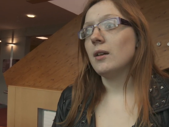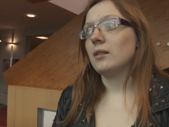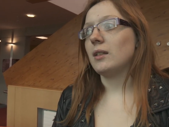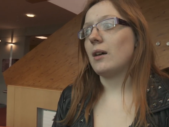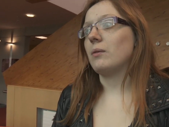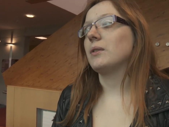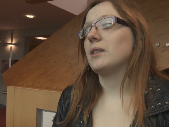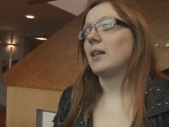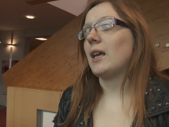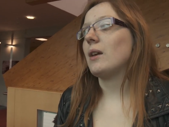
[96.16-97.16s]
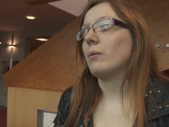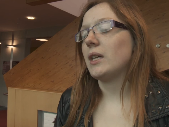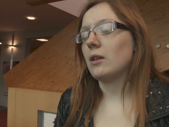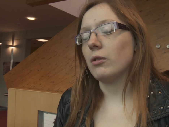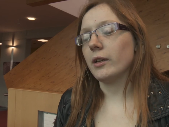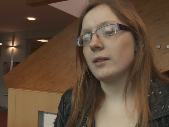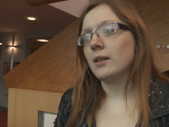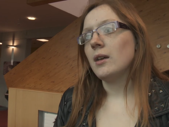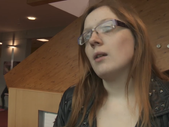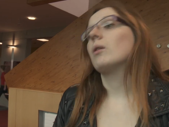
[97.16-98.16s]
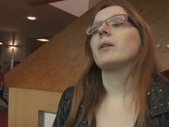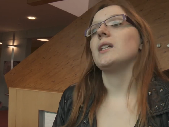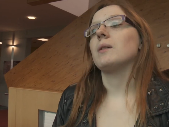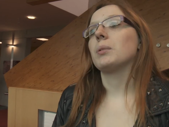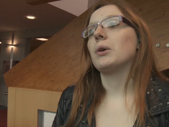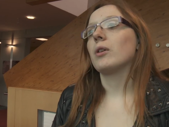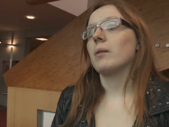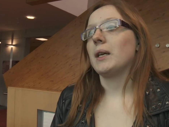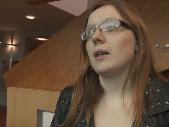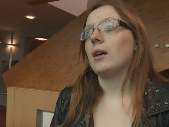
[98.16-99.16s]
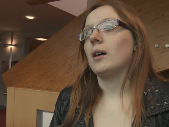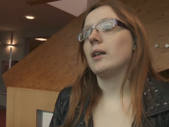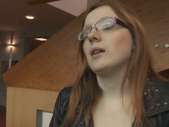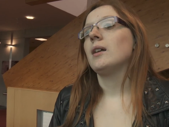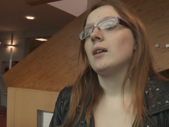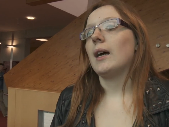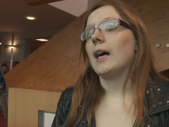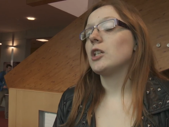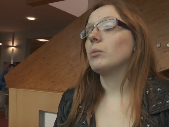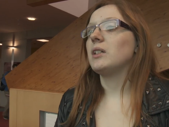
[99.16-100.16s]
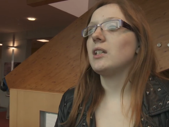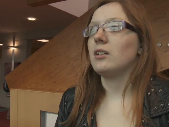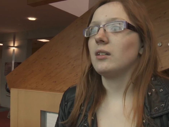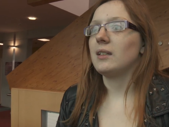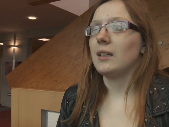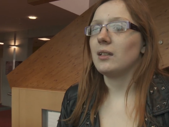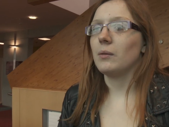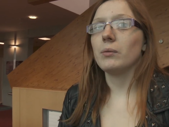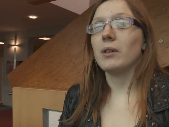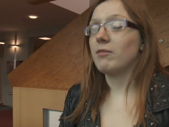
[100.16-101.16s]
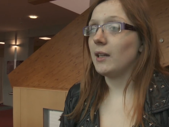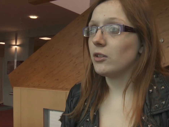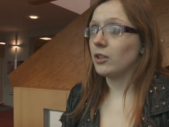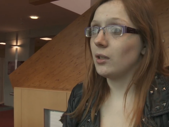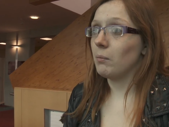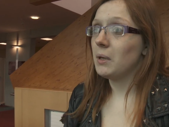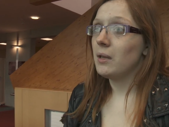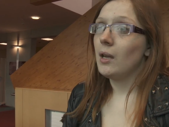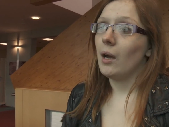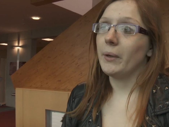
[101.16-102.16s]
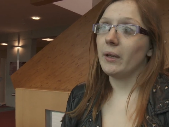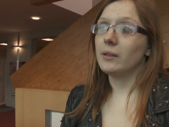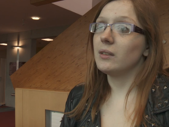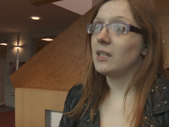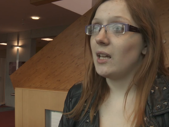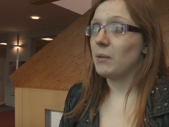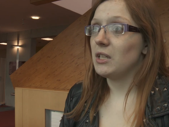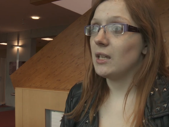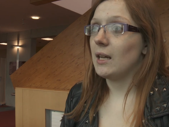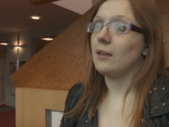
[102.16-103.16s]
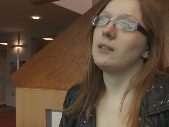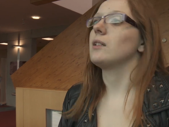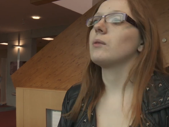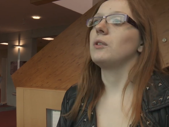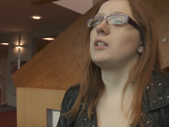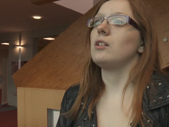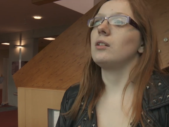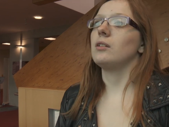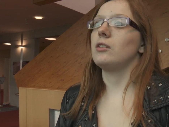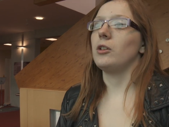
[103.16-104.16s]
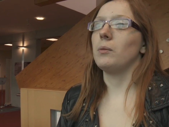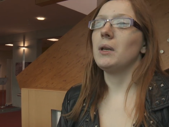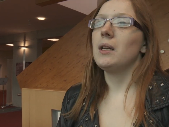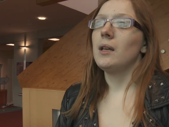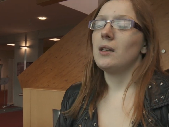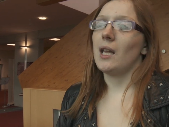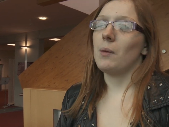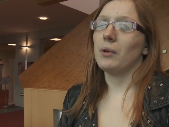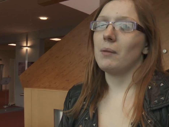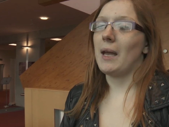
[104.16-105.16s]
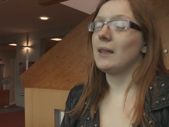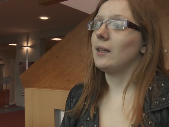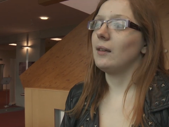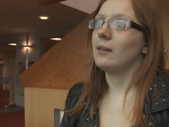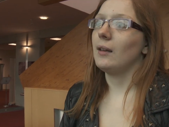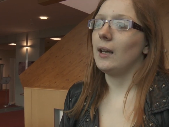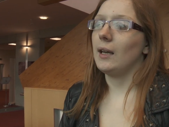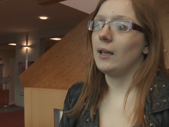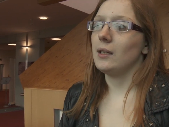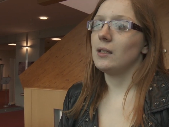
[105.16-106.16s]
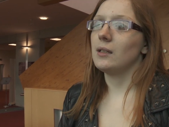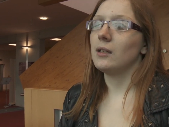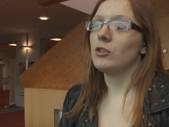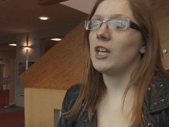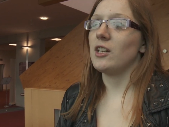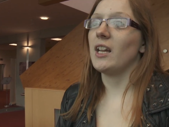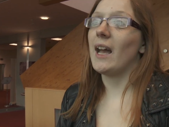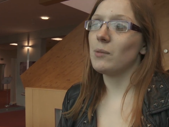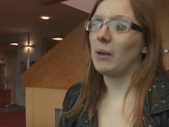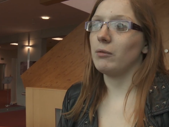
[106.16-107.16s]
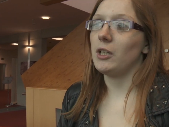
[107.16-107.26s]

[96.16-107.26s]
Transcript: So that was an eight-week course where we did programming on actual digital systems. We filtered them, and we also did image analysis through digital zoom, neighbouring methods and changing aspect